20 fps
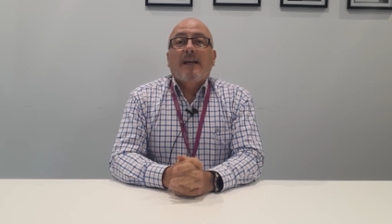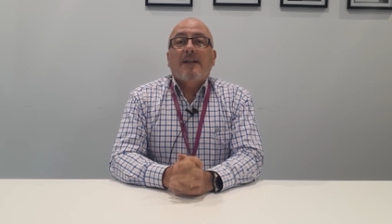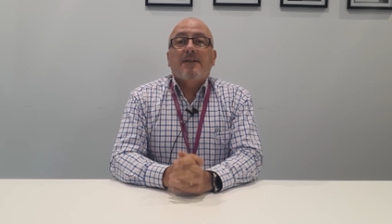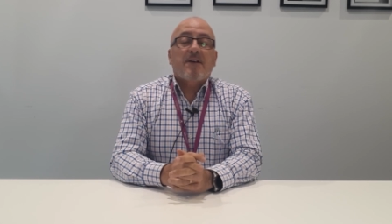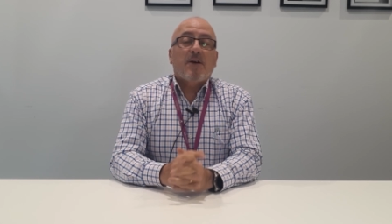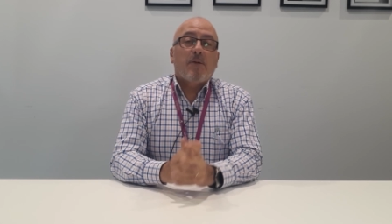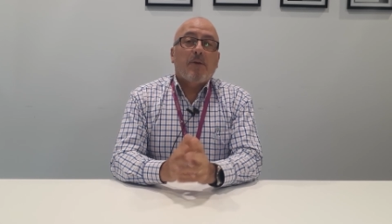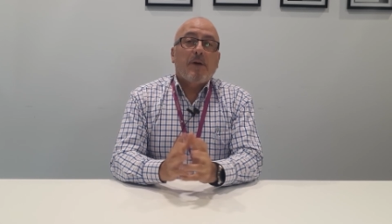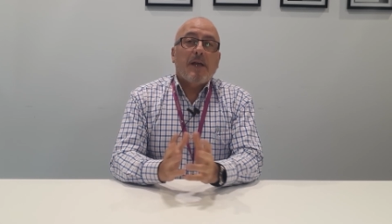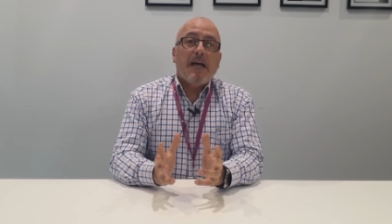And
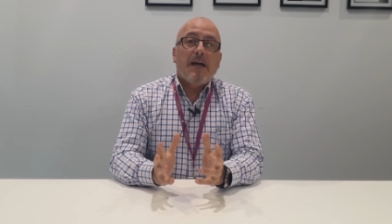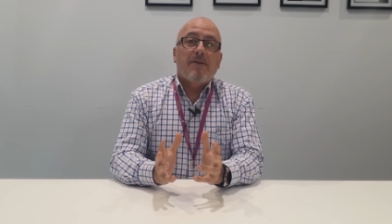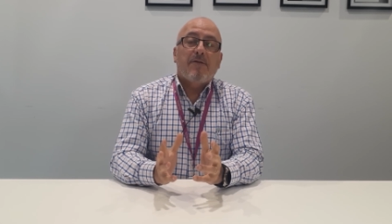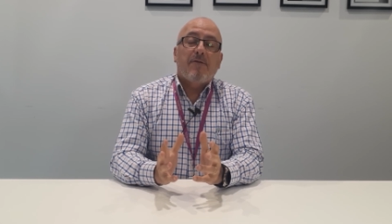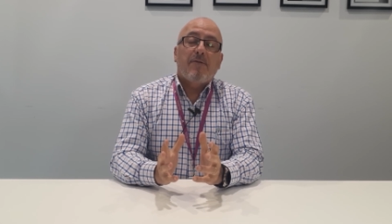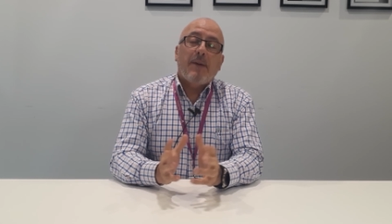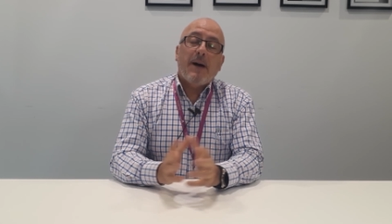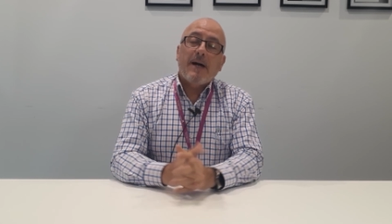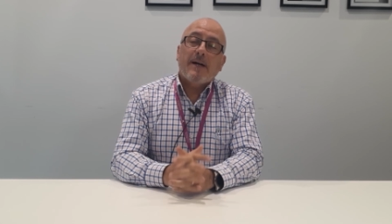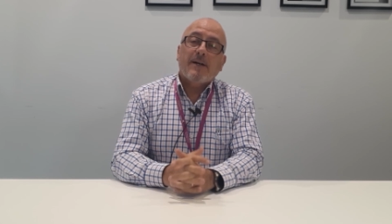so we
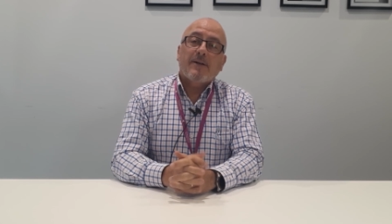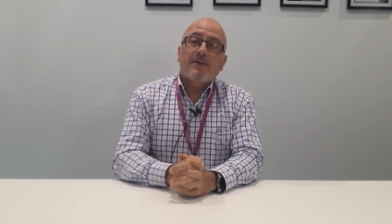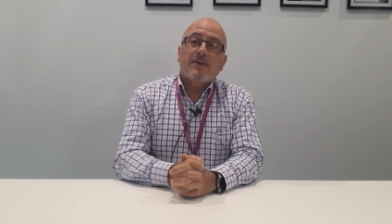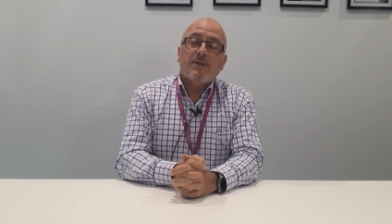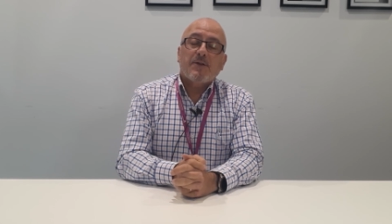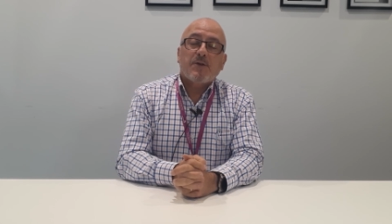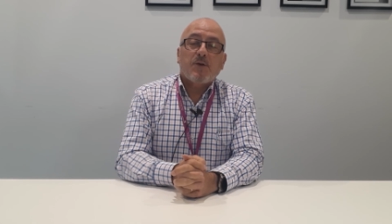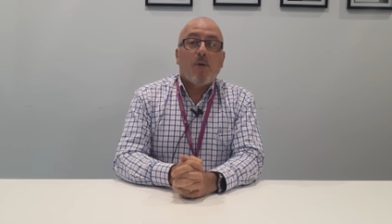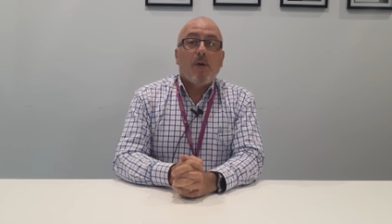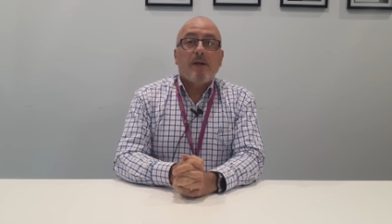have
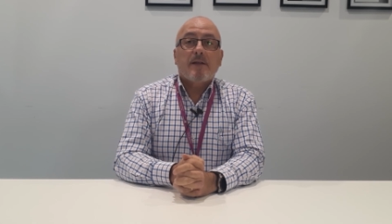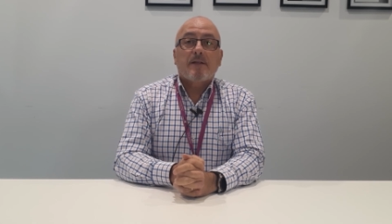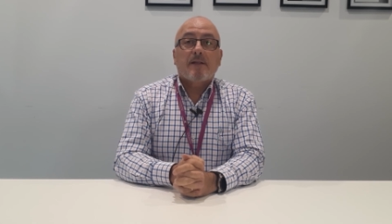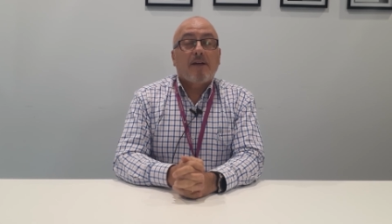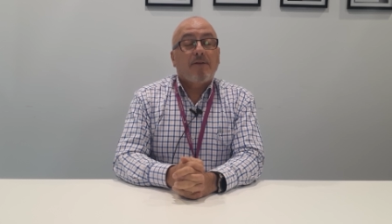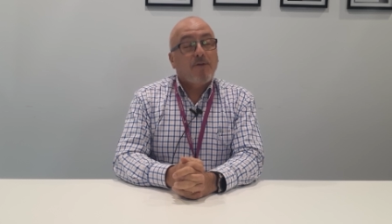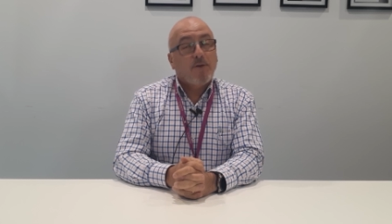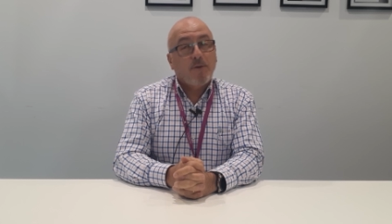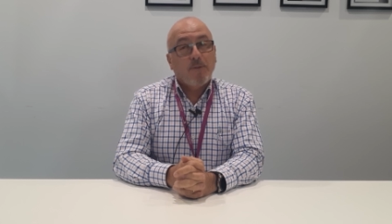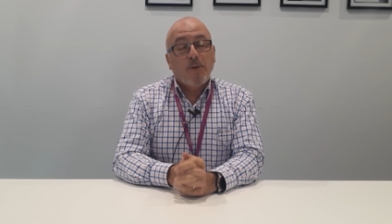Parkinson's
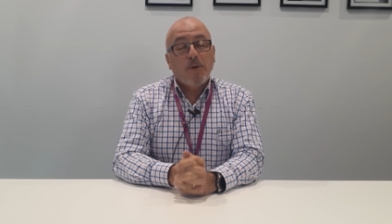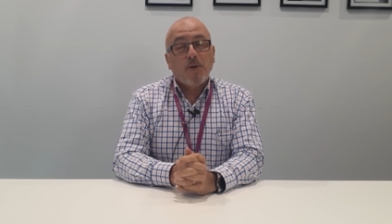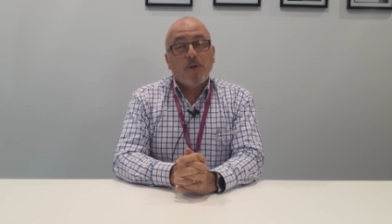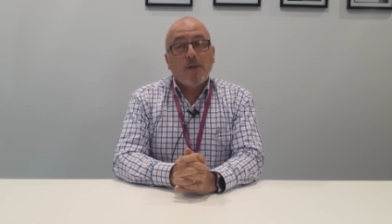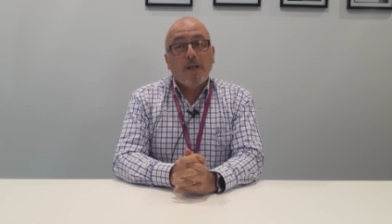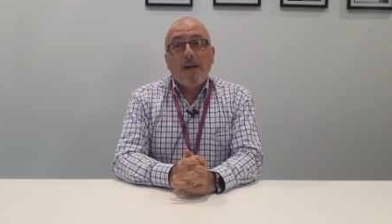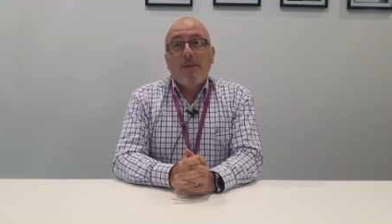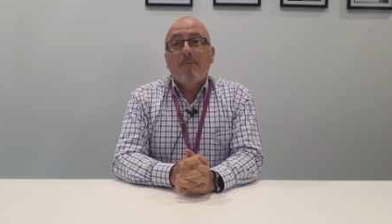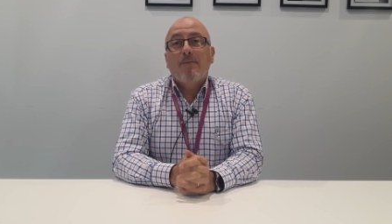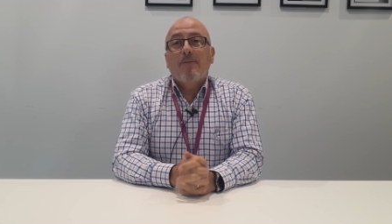Queensland Football
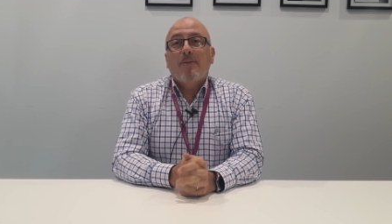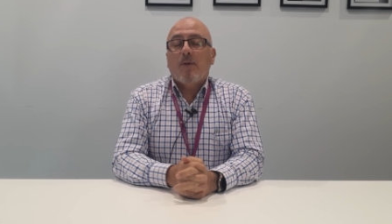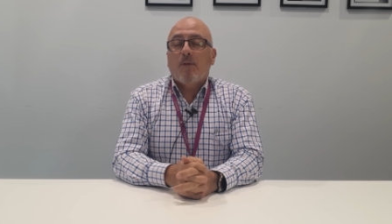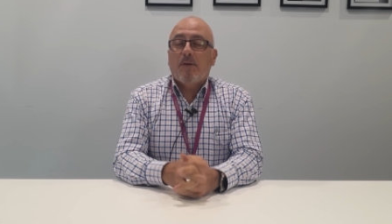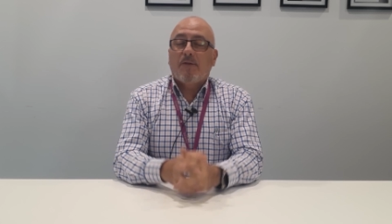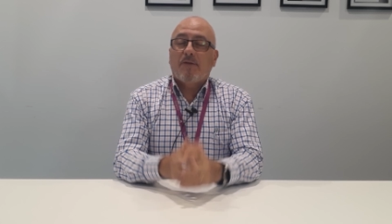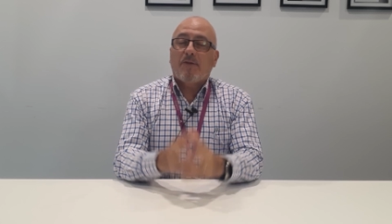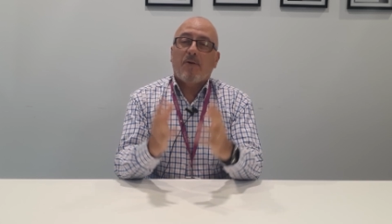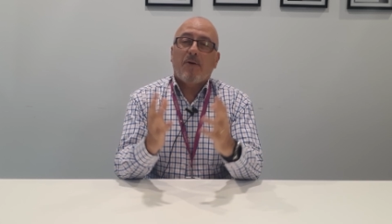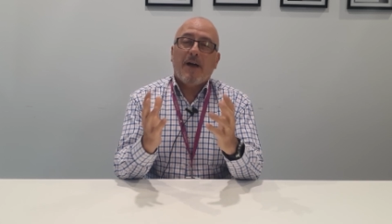Club, or
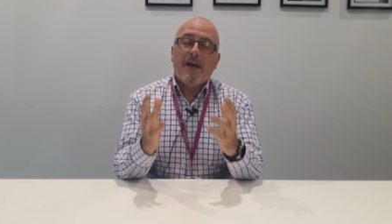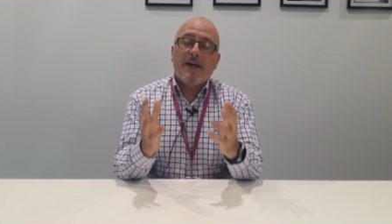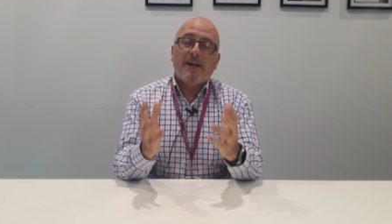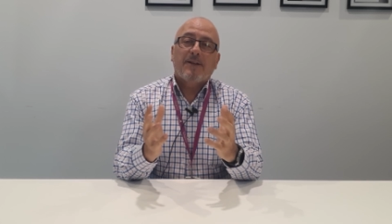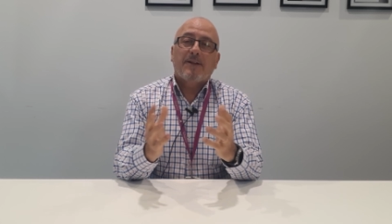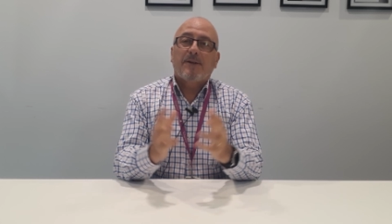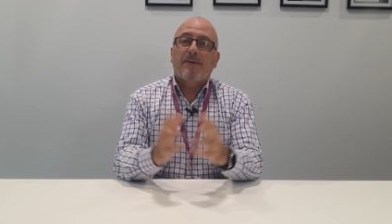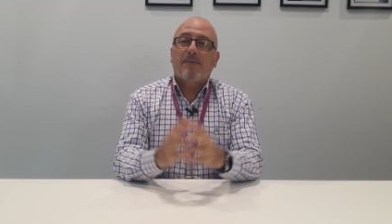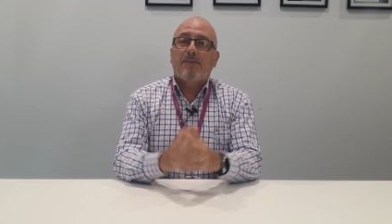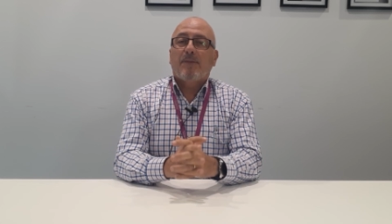we've
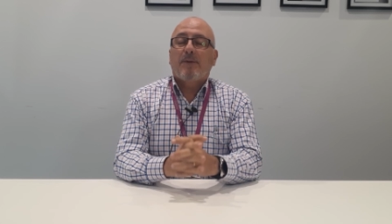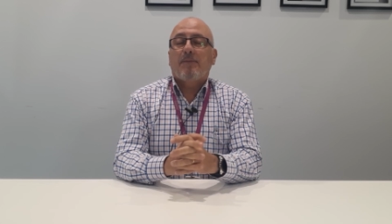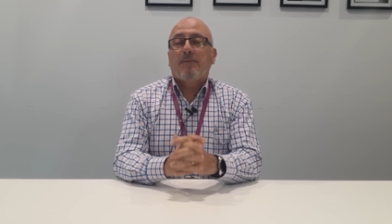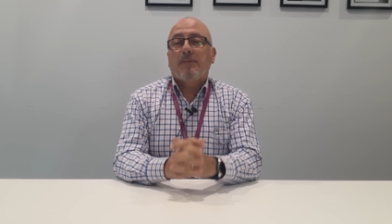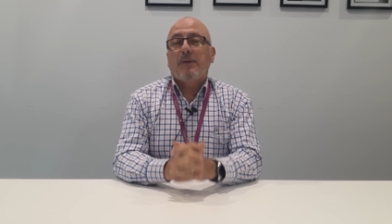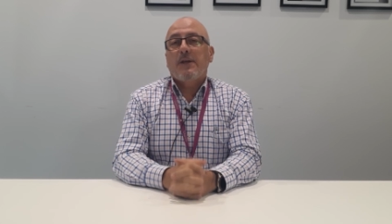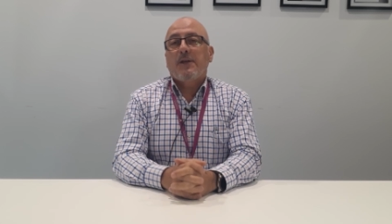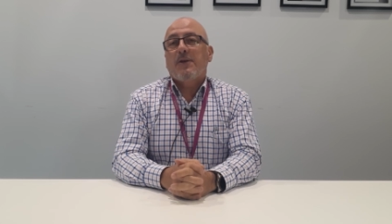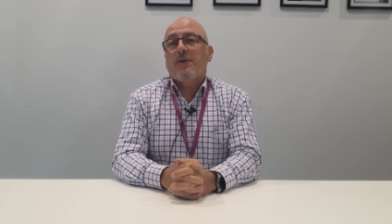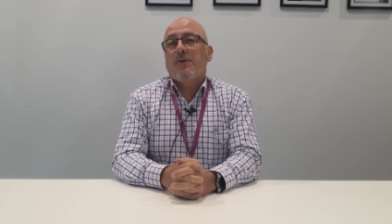created the
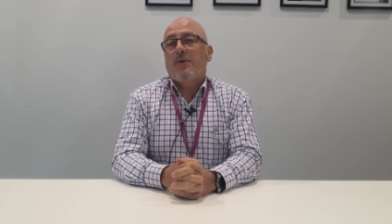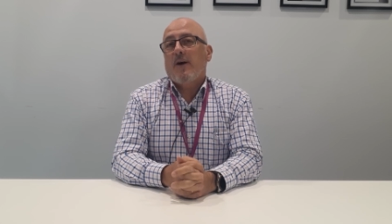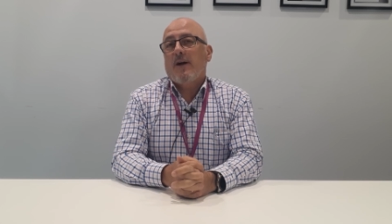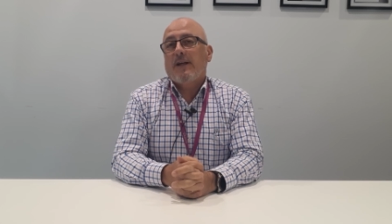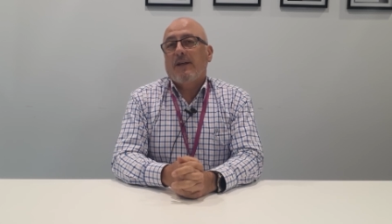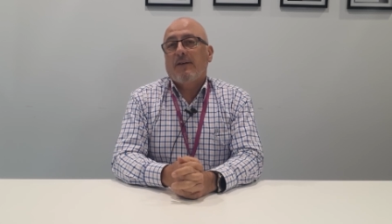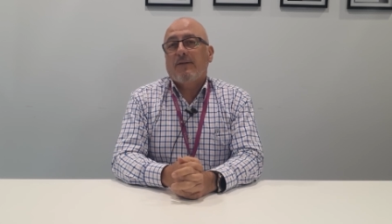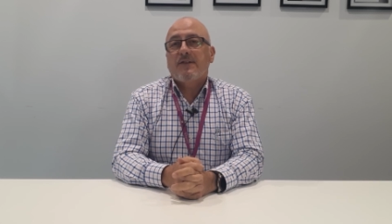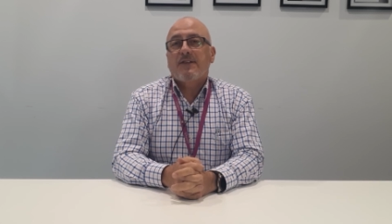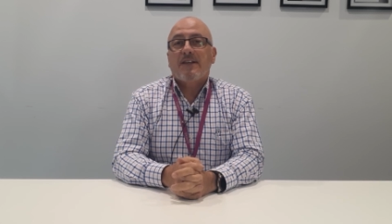
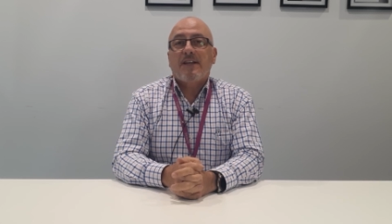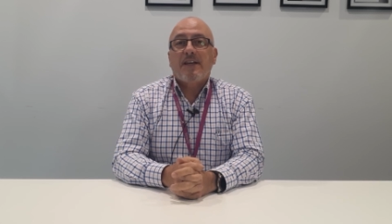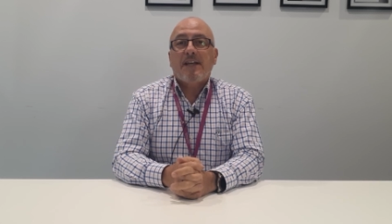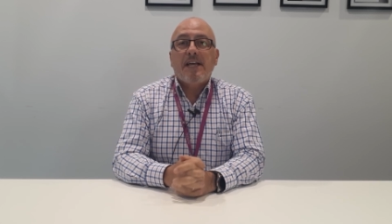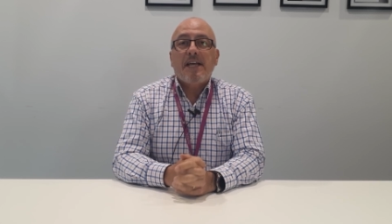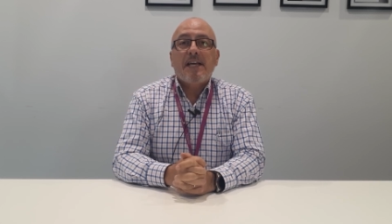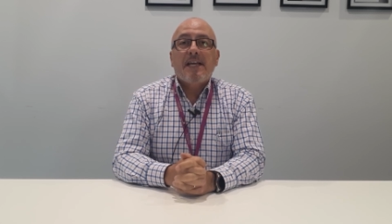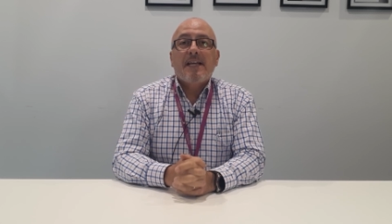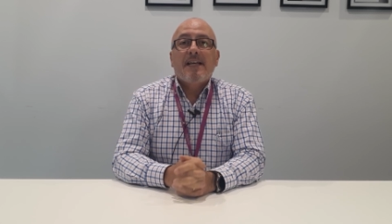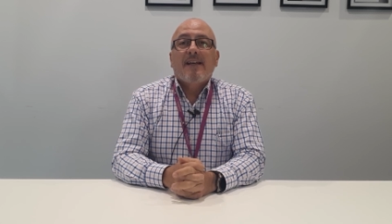
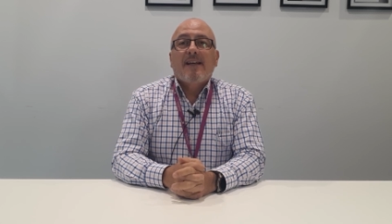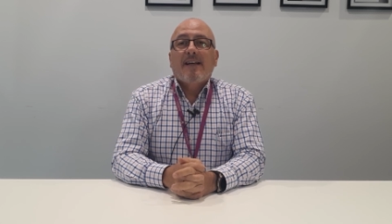PQIFC